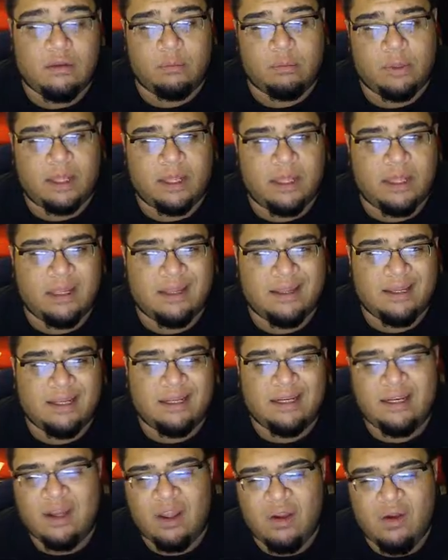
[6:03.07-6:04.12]
Do you play?
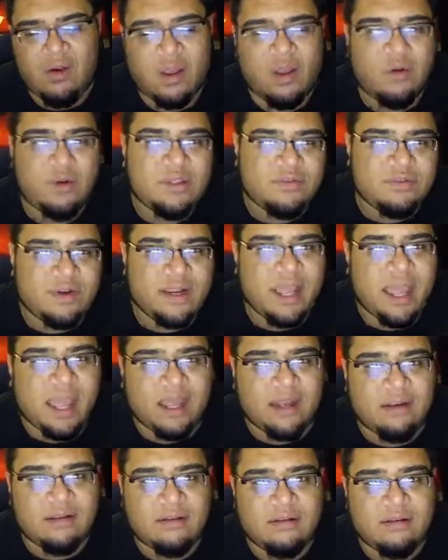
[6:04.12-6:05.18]
No, I always
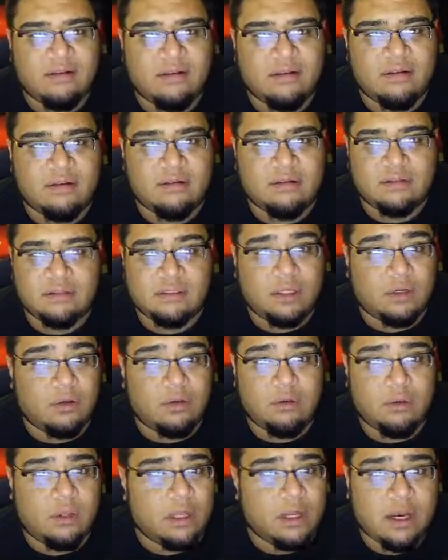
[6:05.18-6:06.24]
forget.
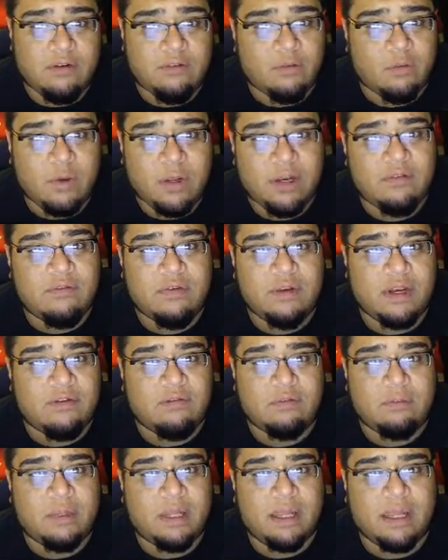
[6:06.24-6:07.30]
So you can never win if you
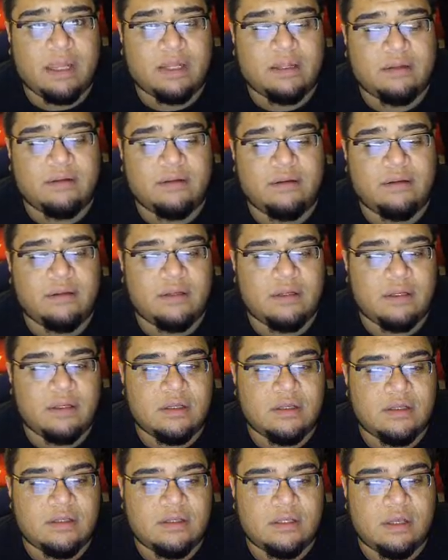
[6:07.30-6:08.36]
never play.
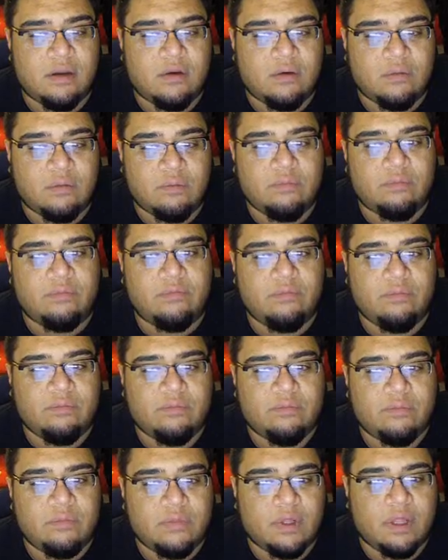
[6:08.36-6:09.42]
So
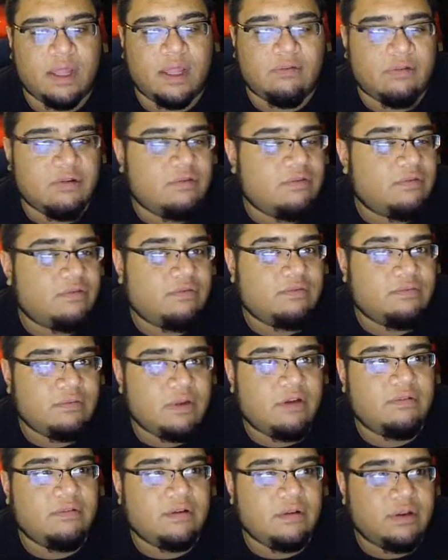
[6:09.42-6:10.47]
every
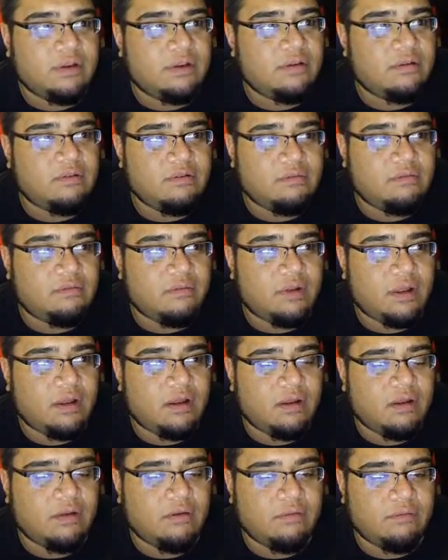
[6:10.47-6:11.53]
every
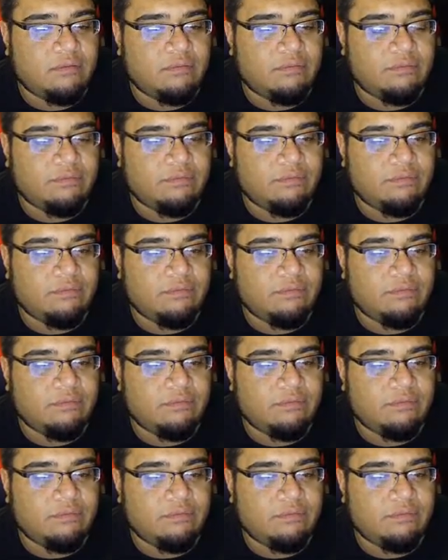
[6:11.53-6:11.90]
uh,